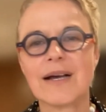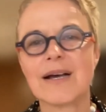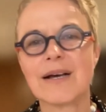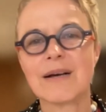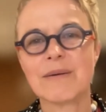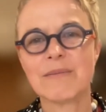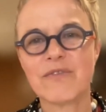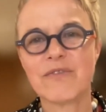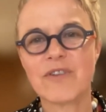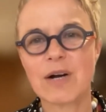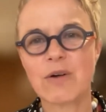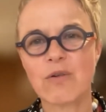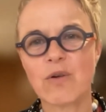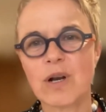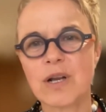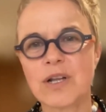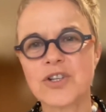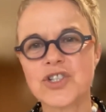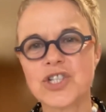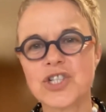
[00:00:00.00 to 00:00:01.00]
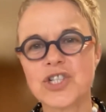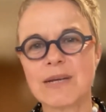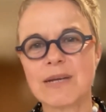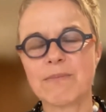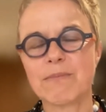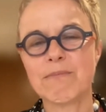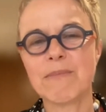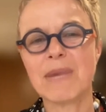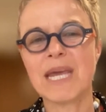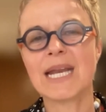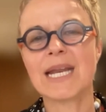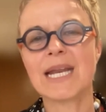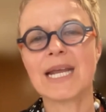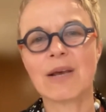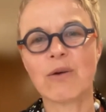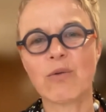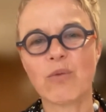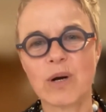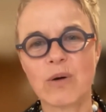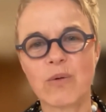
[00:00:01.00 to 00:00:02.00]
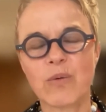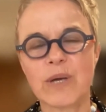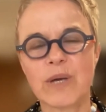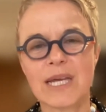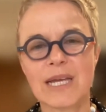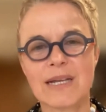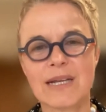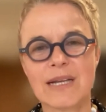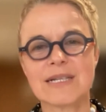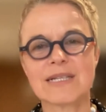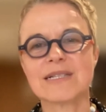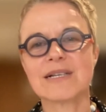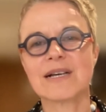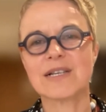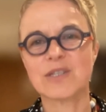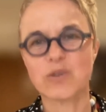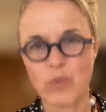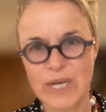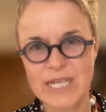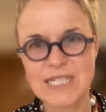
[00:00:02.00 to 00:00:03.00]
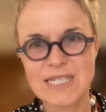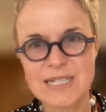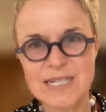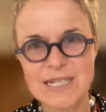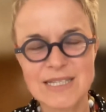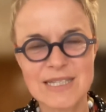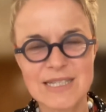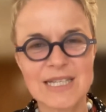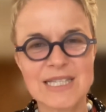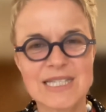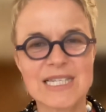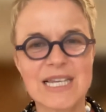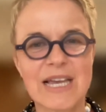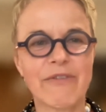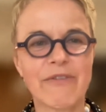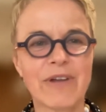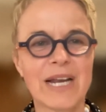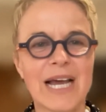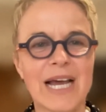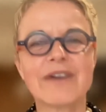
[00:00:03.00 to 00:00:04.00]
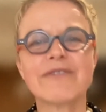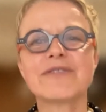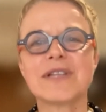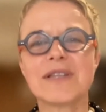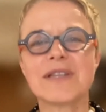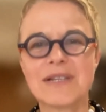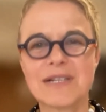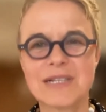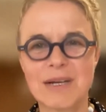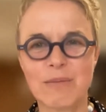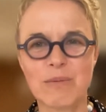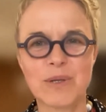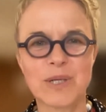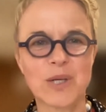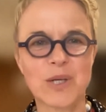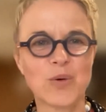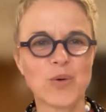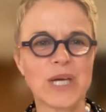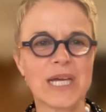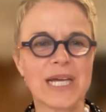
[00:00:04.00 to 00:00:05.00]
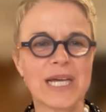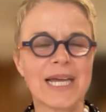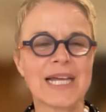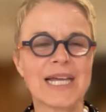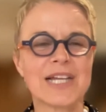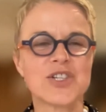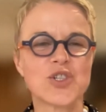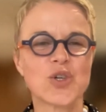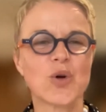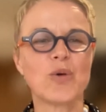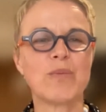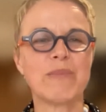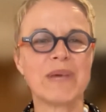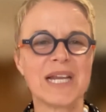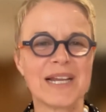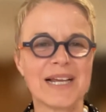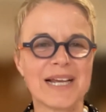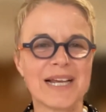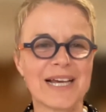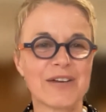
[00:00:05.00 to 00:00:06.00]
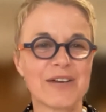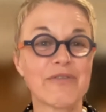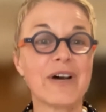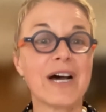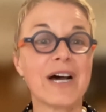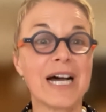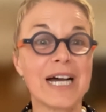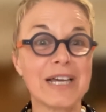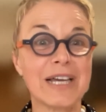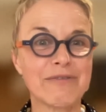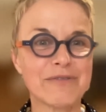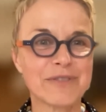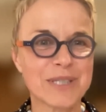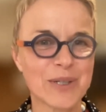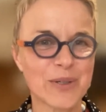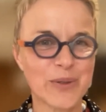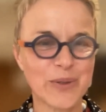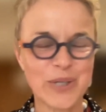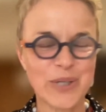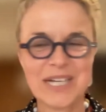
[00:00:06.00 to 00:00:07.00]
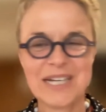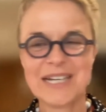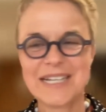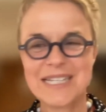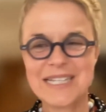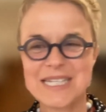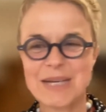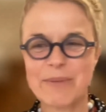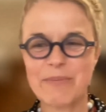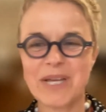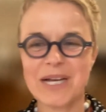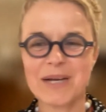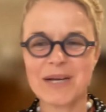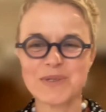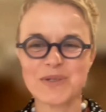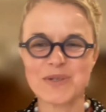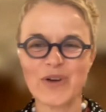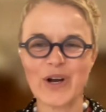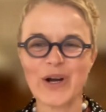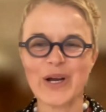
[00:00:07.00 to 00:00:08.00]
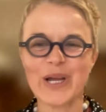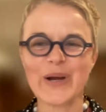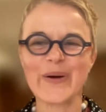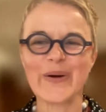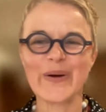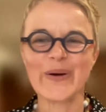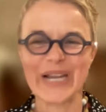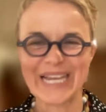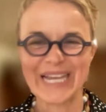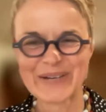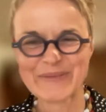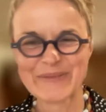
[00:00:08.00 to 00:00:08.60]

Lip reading: virology meeting where we discuss Wednesdays at 7 after the WHO meeting at 5. So sometimes very early.